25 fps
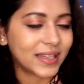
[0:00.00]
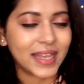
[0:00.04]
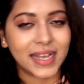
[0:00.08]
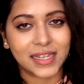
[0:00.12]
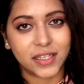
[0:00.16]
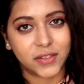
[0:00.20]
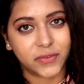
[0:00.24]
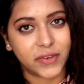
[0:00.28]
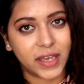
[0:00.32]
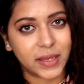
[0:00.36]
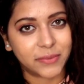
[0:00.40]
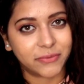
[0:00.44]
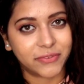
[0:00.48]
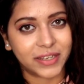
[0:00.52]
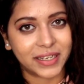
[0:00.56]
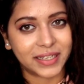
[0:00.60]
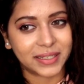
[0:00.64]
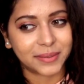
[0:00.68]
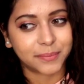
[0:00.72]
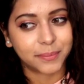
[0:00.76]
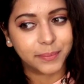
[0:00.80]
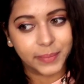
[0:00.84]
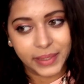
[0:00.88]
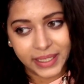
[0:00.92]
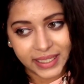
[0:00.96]
That's why I'm
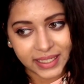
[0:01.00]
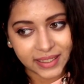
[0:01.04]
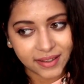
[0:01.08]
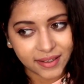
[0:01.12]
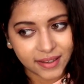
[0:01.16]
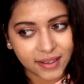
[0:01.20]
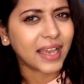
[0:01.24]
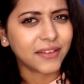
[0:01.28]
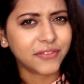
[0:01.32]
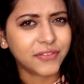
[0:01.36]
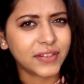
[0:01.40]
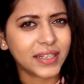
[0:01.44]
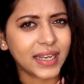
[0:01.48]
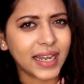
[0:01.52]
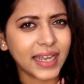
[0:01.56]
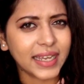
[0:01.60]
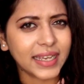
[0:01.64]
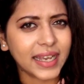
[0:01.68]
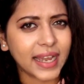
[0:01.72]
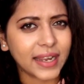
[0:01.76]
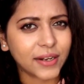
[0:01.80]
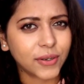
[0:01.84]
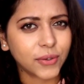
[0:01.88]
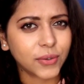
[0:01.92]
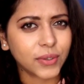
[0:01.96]
wearing pink. I feel
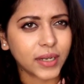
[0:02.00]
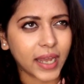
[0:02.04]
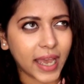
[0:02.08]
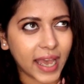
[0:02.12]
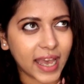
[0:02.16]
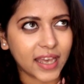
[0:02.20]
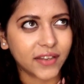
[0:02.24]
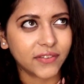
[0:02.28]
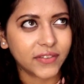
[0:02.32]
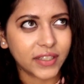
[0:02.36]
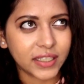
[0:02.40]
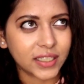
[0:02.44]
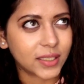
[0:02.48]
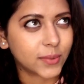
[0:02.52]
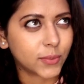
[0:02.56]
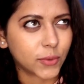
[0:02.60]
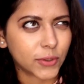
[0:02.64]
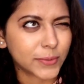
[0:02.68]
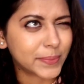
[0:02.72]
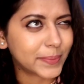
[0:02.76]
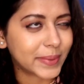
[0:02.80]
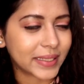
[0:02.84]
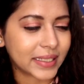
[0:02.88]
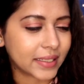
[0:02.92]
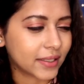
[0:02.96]
like I don't have any
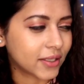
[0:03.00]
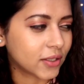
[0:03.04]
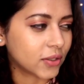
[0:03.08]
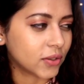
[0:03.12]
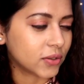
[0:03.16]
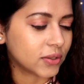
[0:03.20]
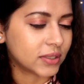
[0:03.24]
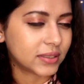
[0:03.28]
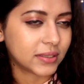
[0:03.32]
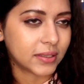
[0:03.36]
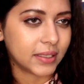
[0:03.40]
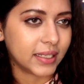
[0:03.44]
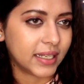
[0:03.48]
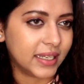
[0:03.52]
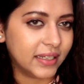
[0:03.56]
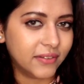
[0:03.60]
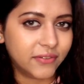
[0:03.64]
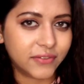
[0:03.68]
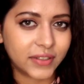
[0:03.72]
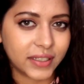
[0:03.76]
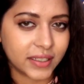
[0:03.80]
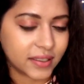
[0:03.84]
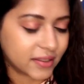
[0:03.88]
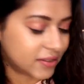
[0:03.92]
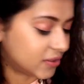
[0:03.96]
more pink clothes left.